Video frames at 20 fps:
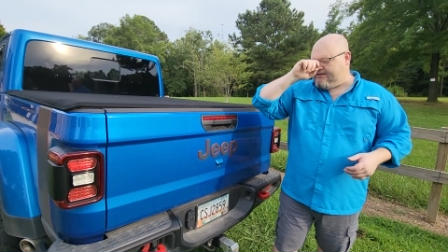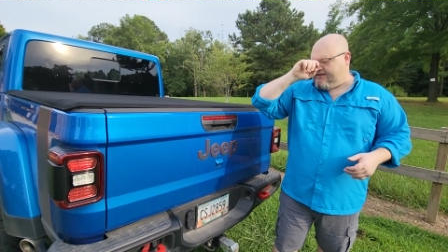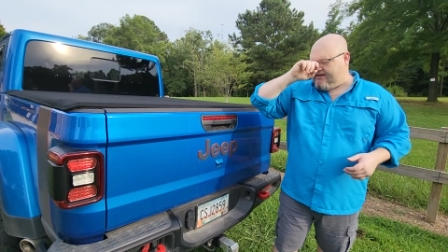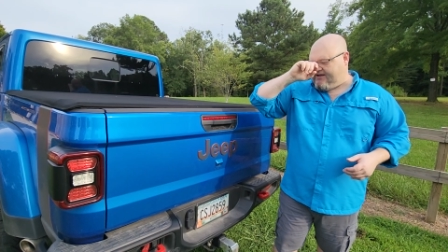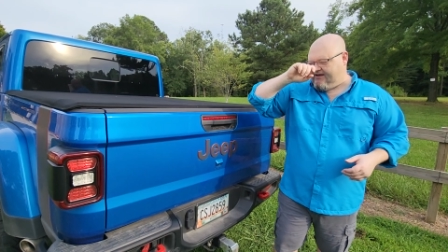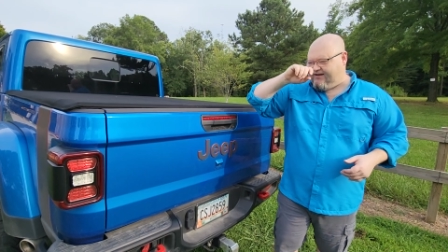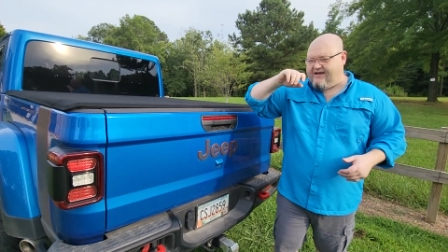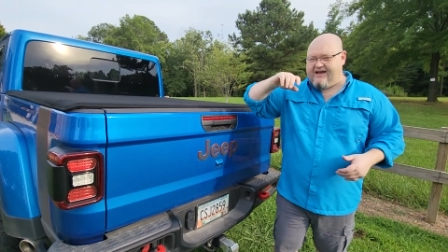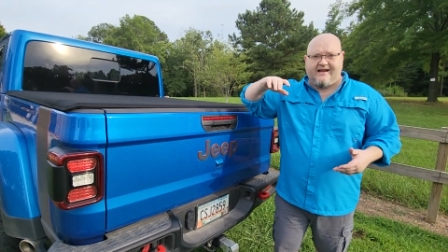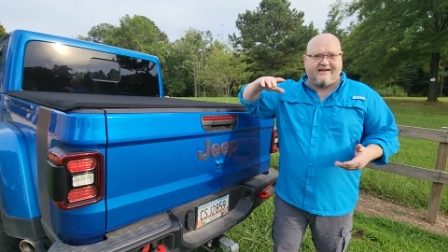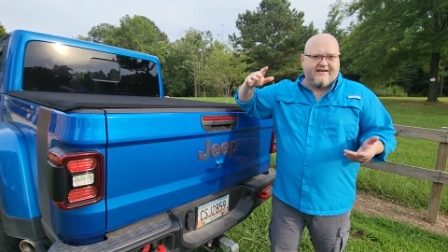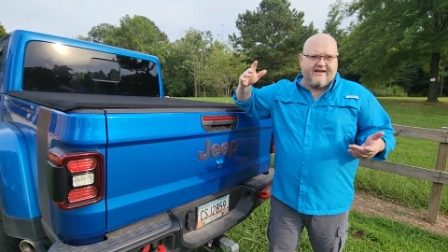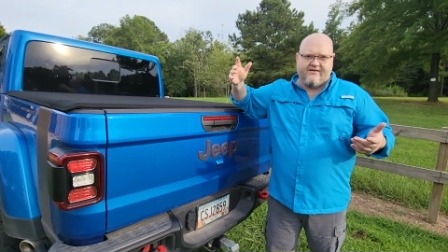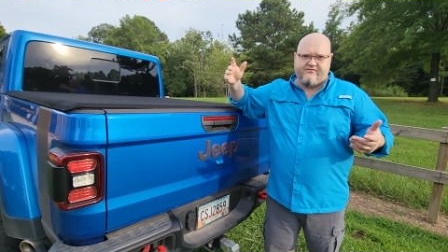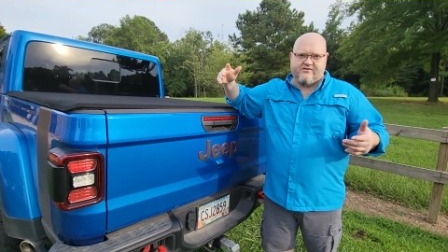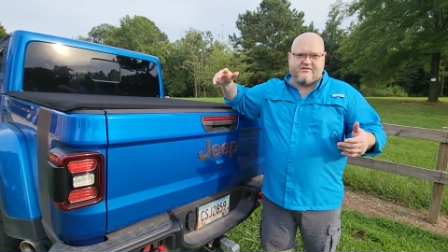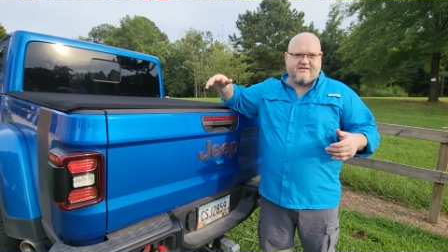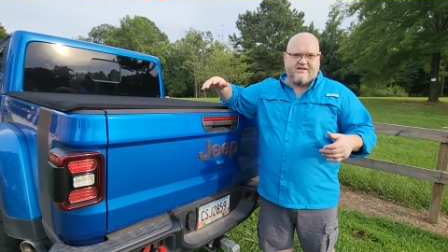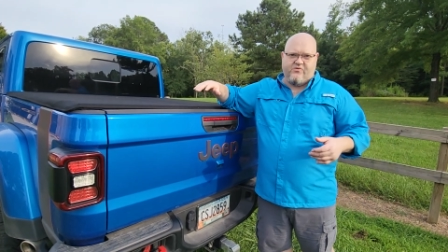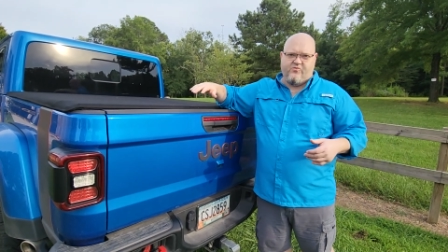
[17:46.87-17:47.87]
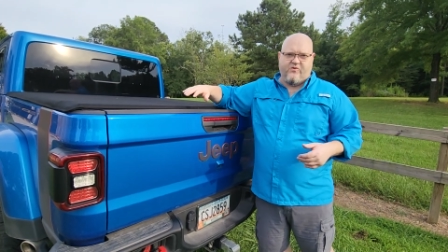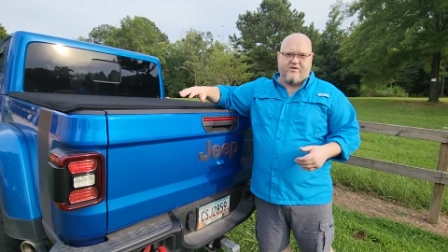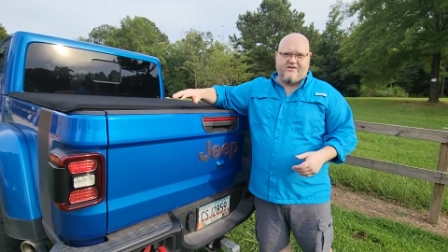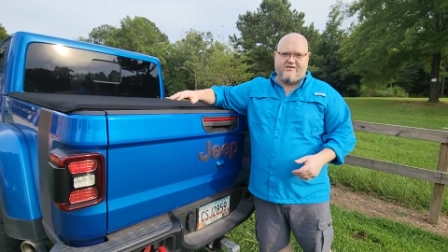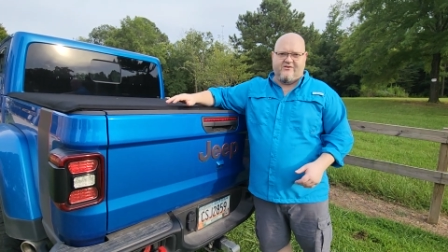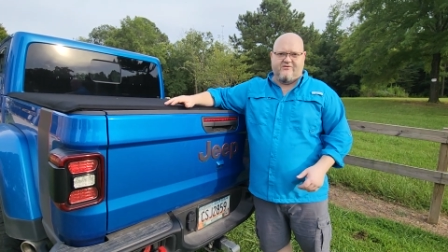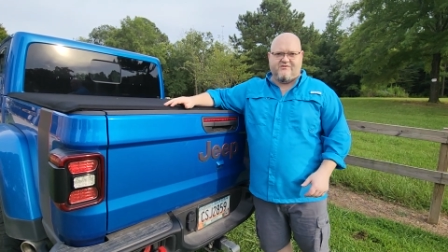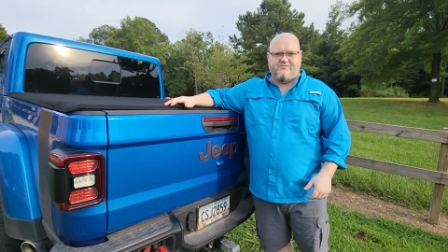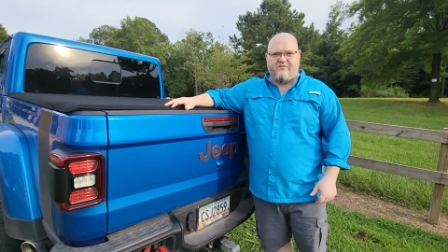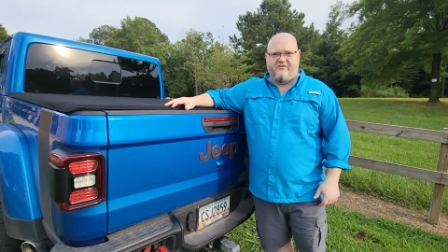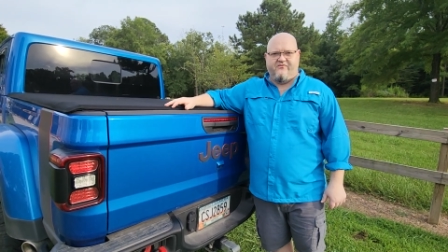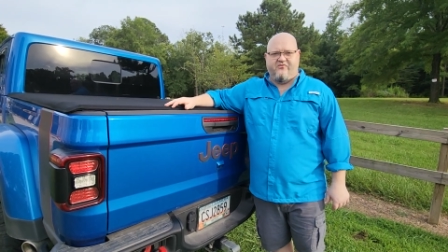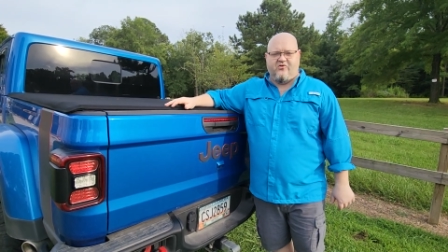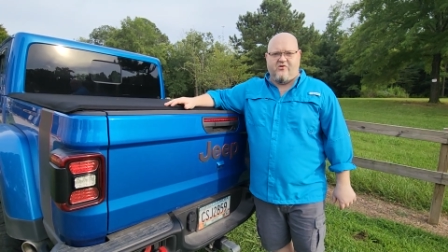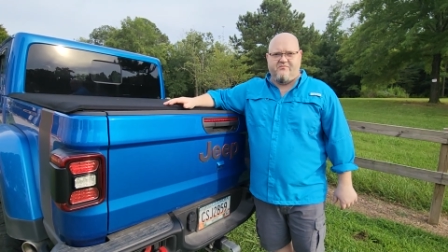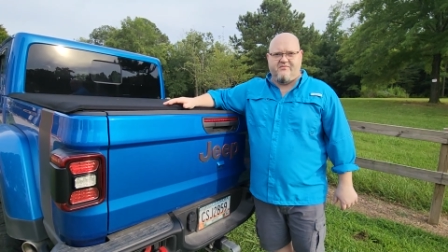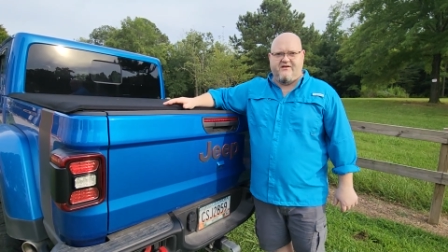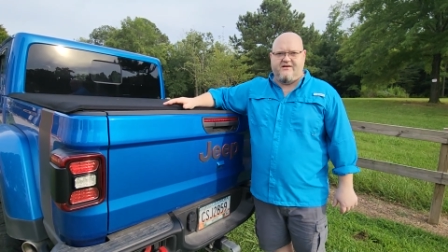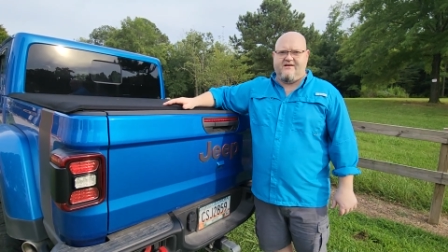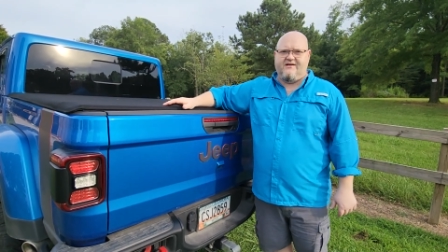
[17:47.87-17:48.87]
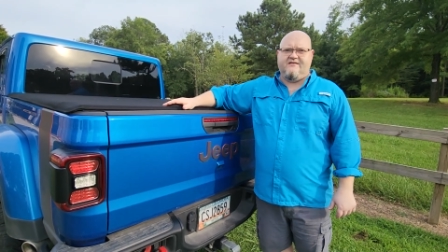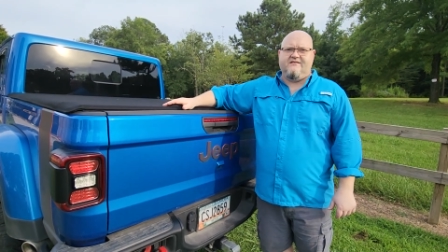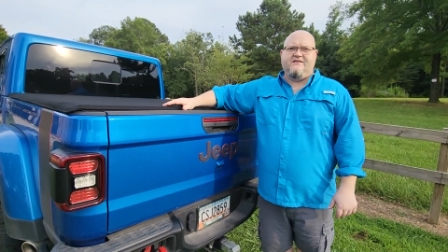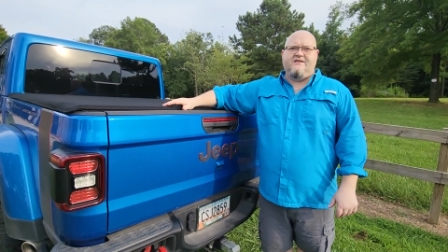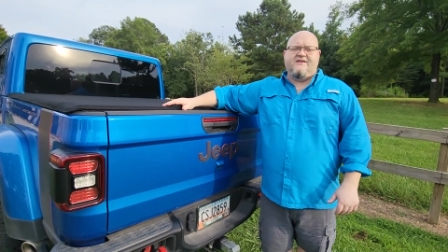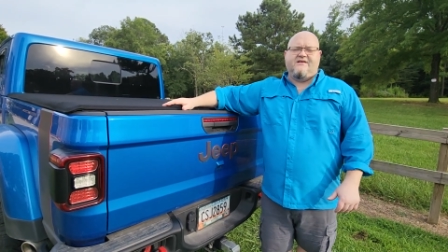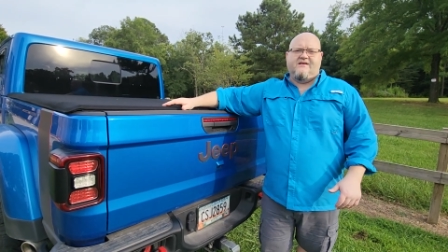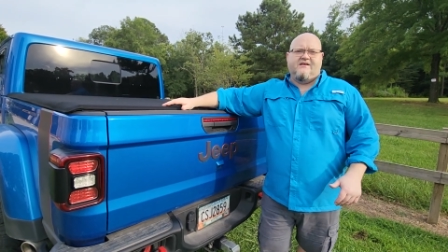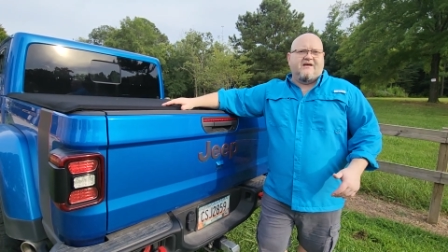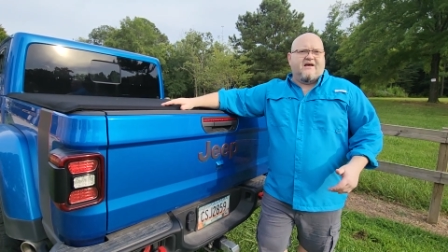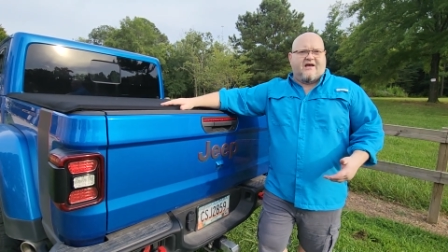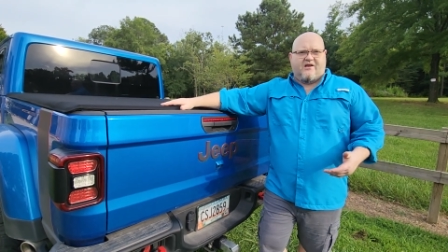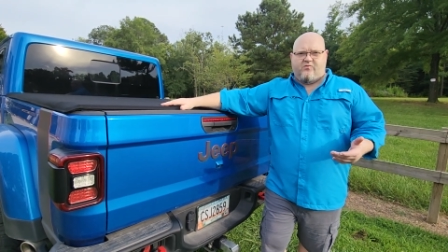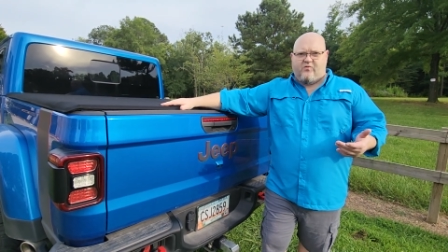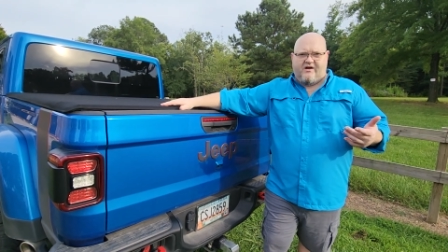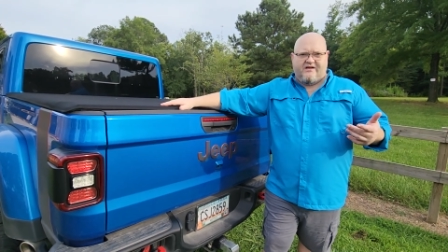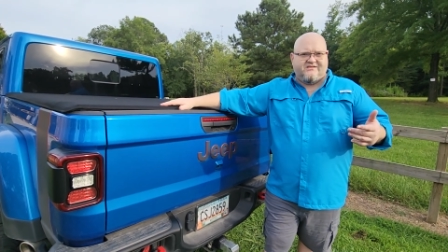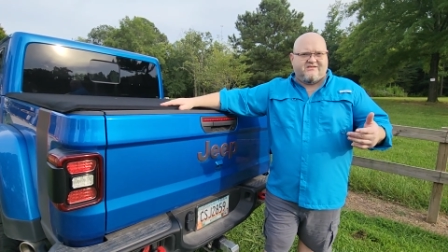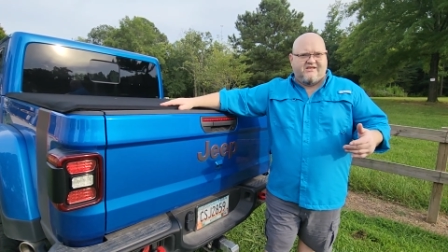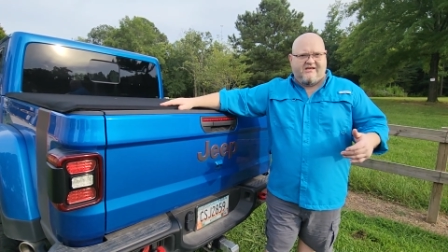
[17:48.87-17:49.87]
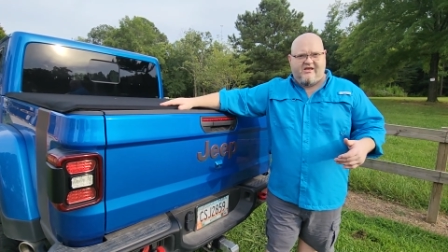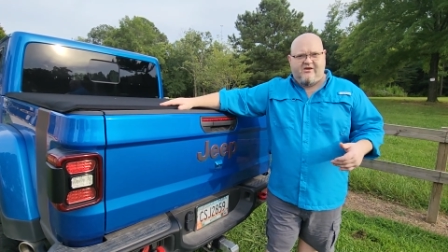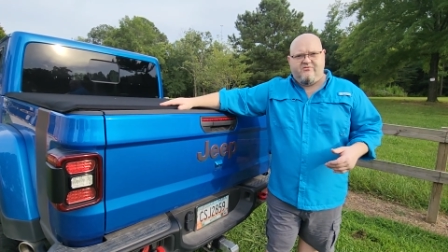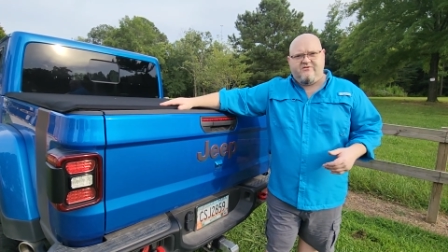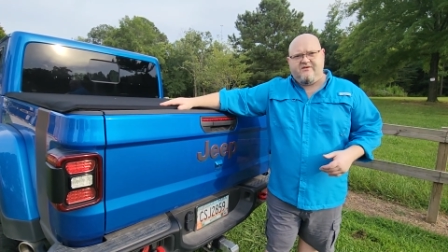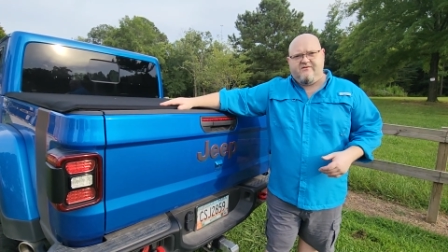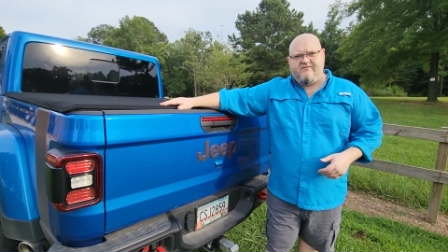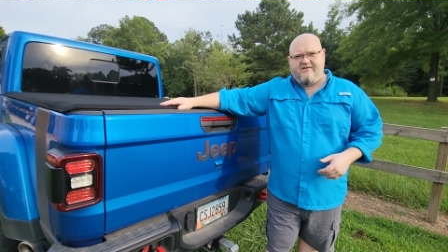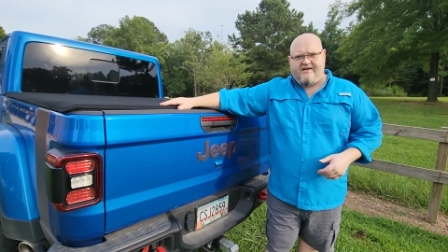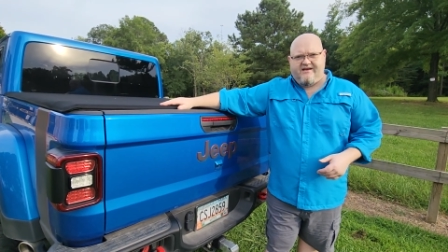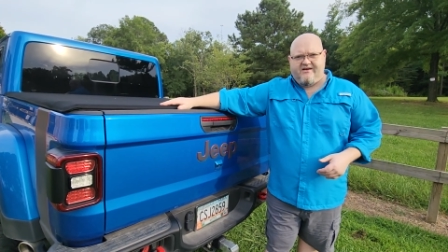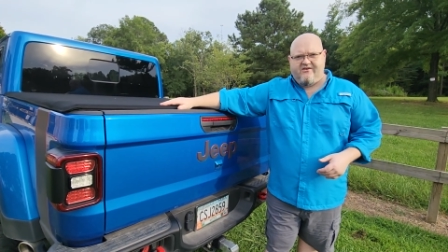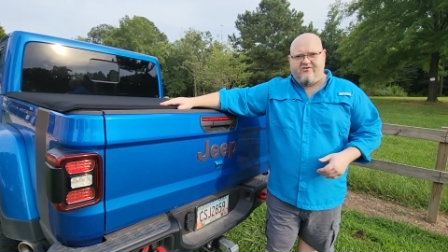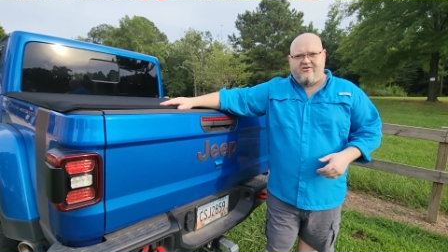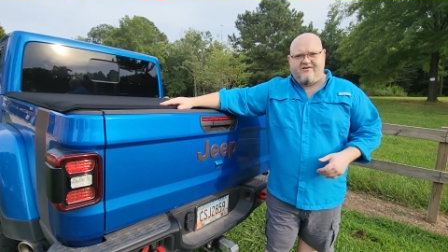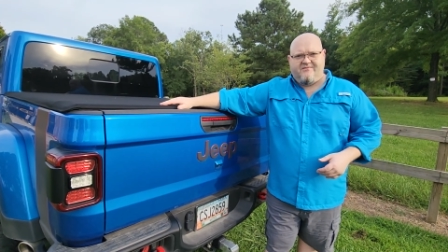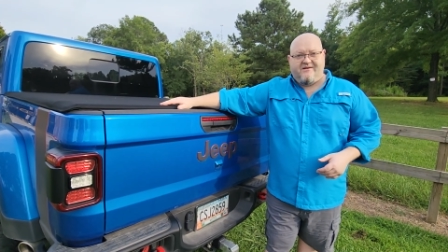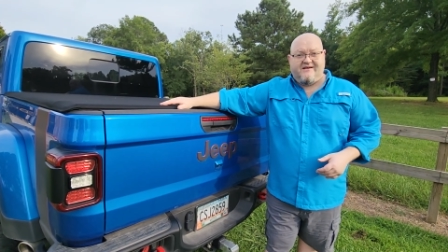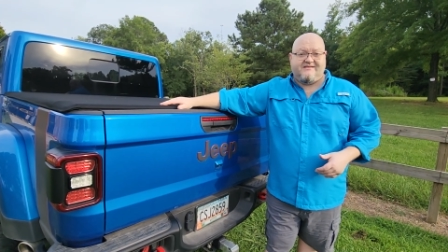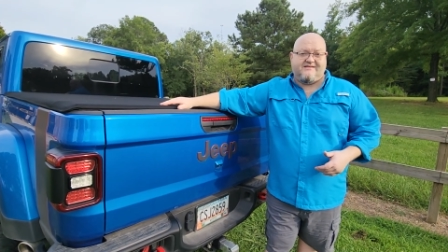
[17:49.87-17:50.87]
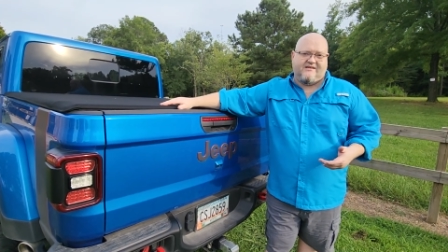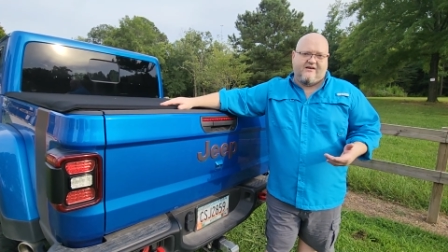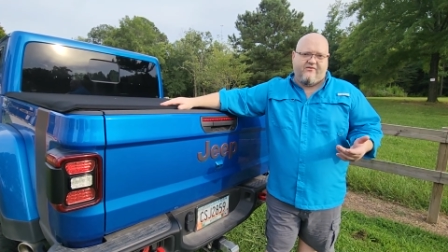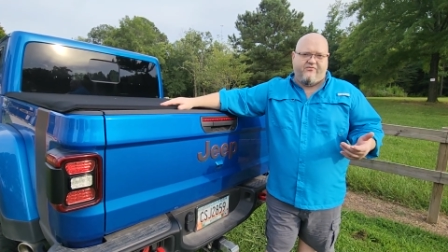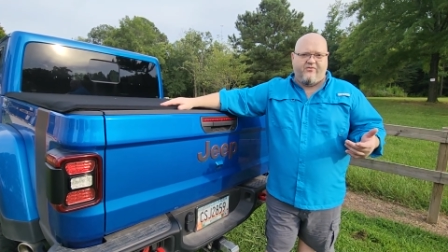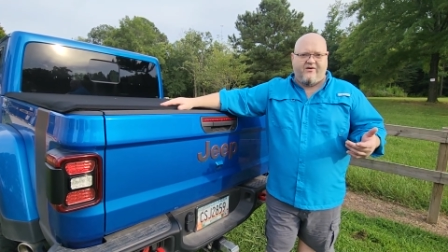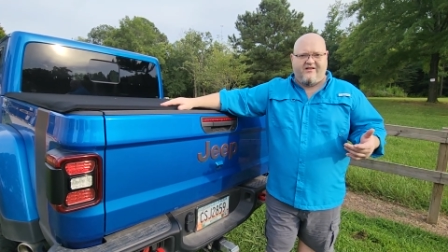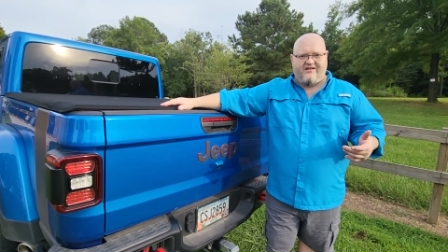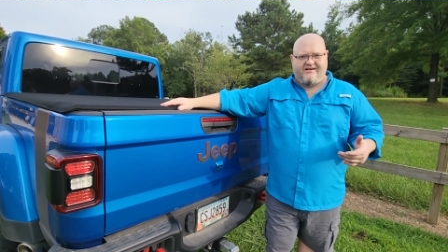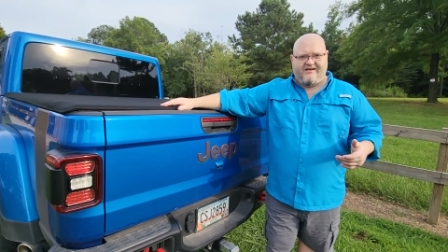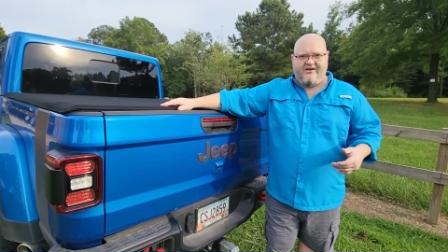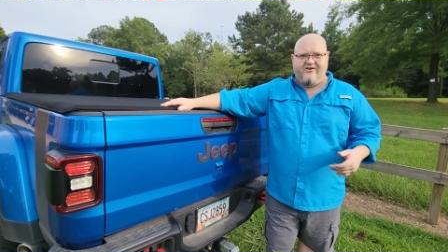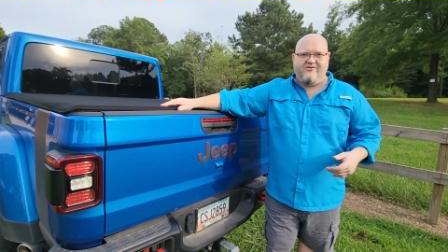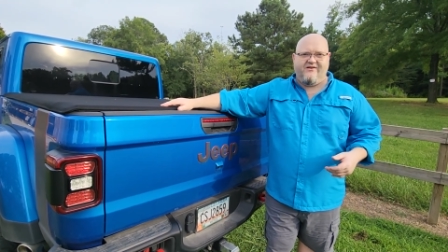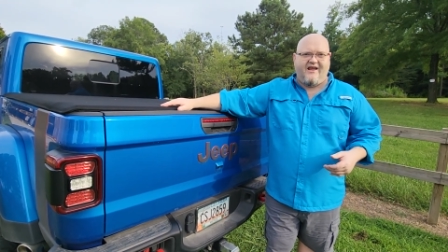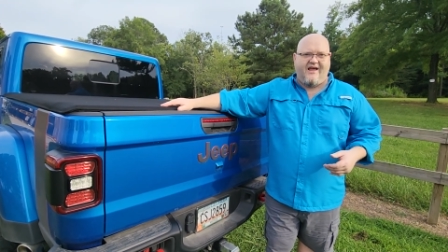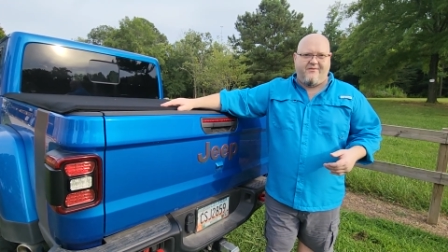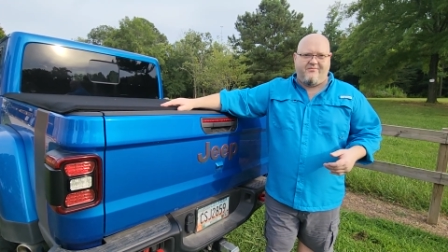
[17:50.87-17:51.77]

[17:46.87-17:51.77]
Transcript: ski. I'd never seen one of those before, but uh, I'd watched a YouTube video on it myself a while ago and